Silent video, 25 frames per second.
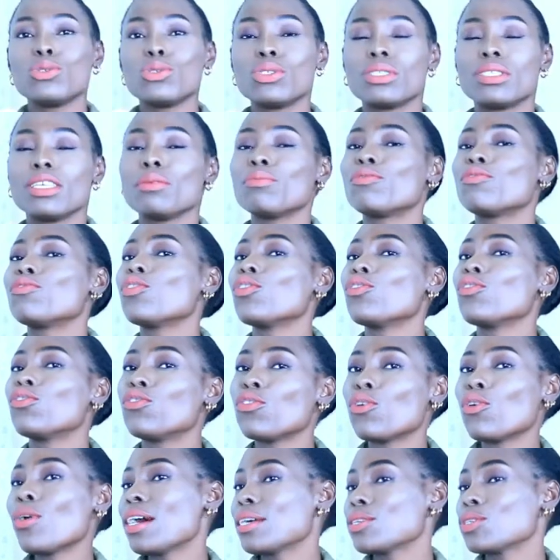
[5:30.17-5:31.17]
use them for
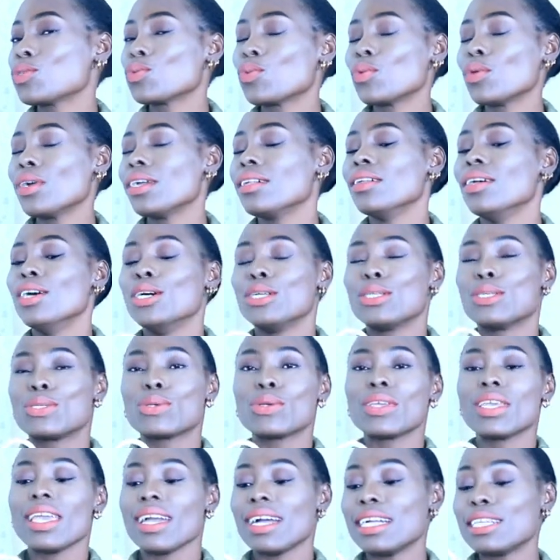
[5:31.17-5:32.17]
four as well
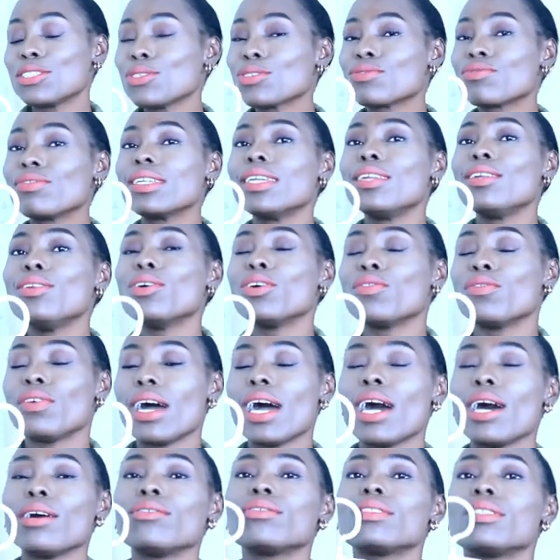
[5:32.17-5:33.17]
so yeah i just really love
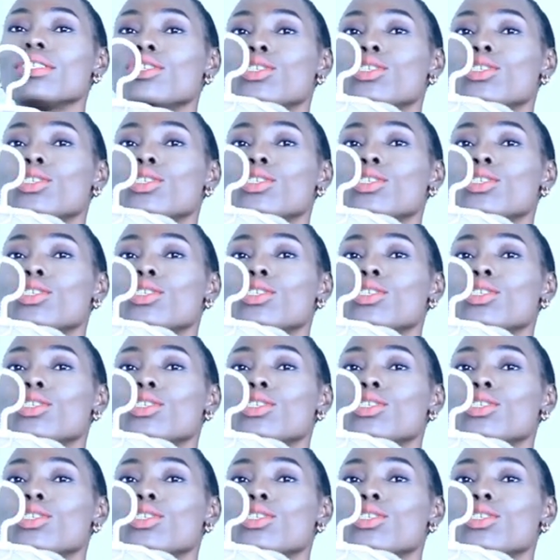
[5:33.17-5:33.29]
how